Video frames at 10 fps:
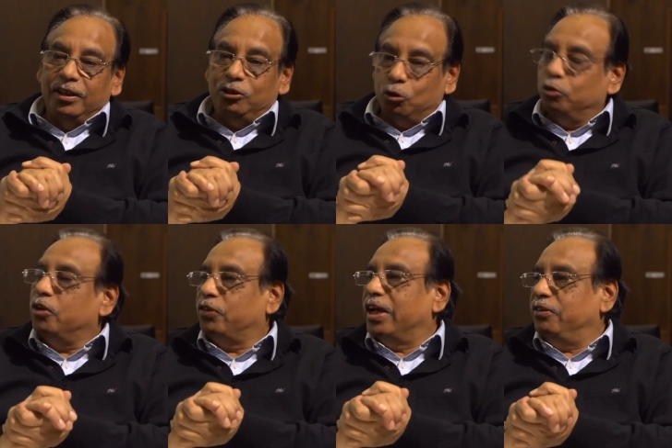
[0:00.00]
through
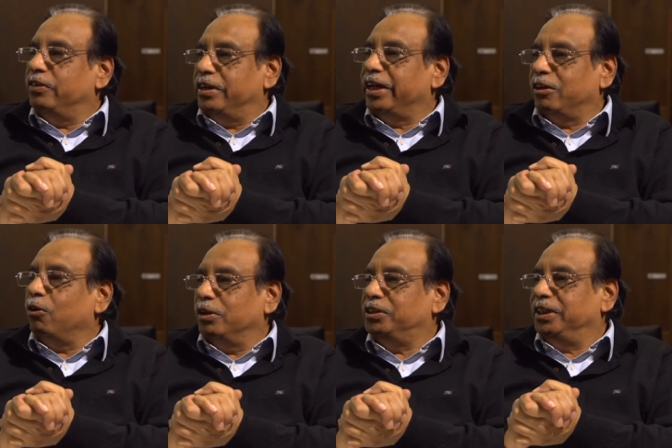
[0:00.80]
the science and
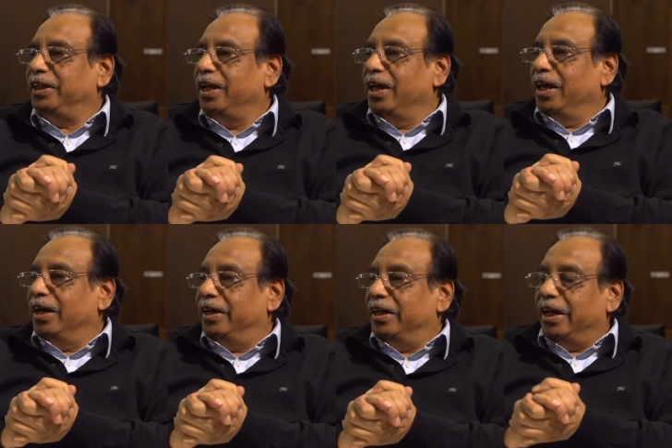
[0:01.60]
technology,
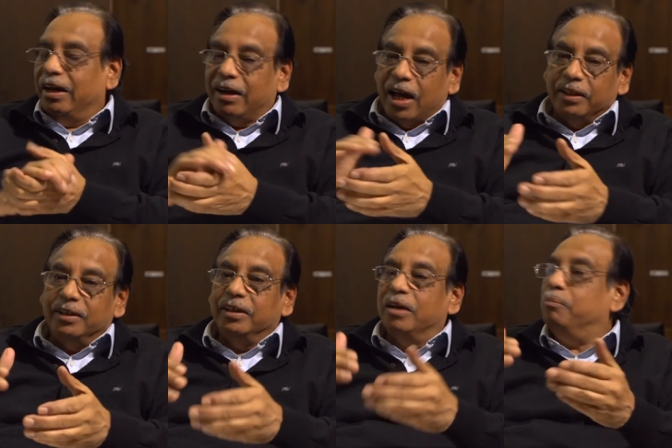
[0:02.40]

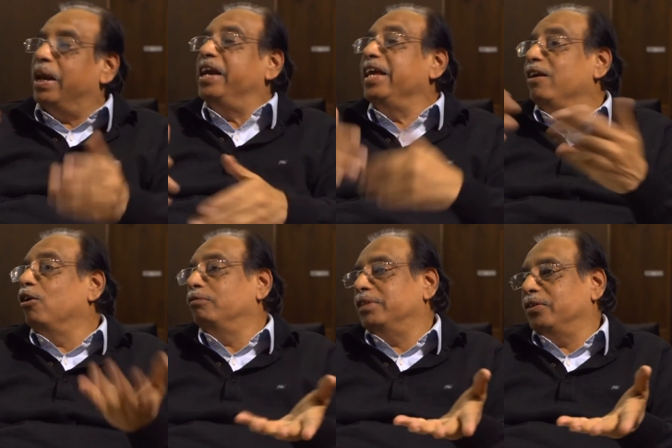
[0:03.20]
rather a blending
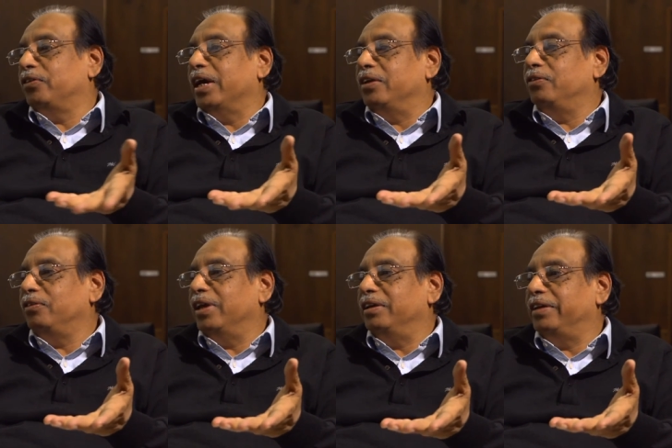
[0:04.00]
of the
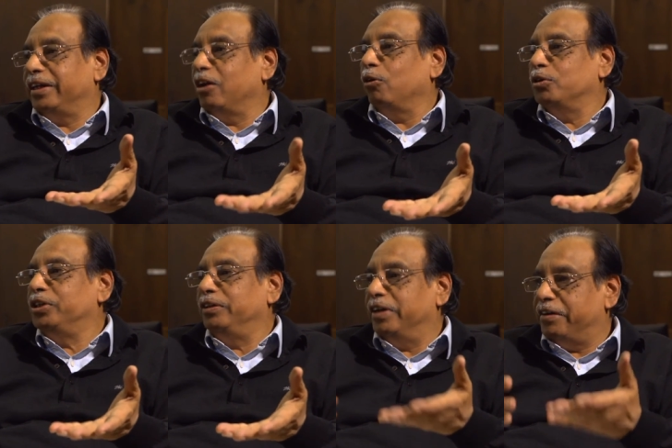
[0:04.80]
science and
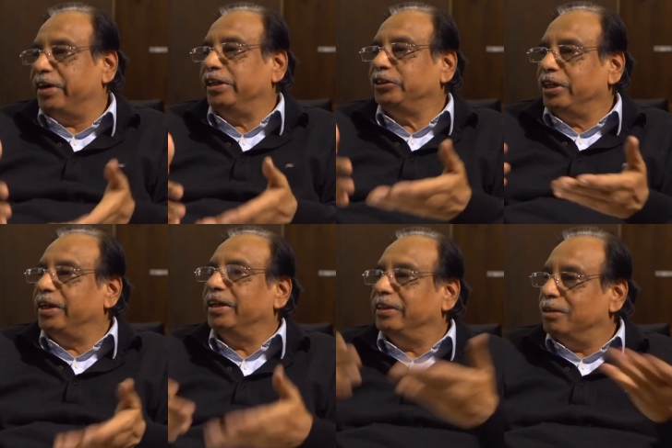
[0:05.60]
technology, the
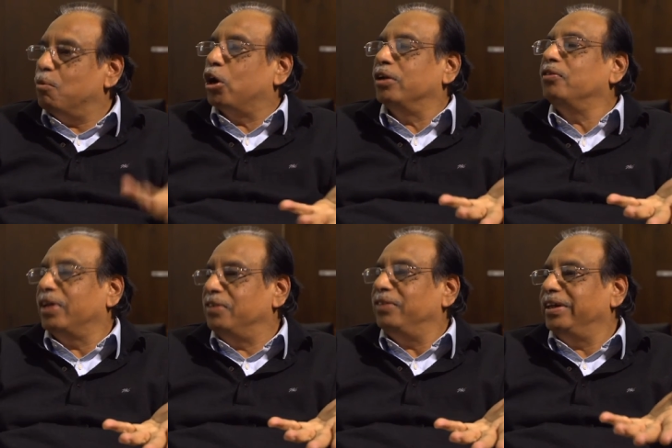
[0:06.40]
traditional and the modern
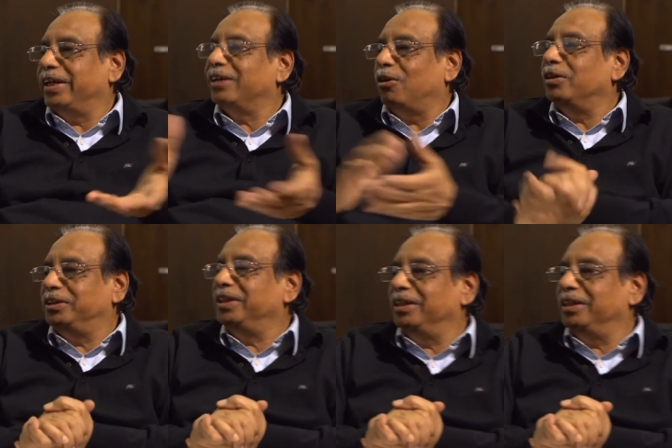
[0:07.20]
science and technology.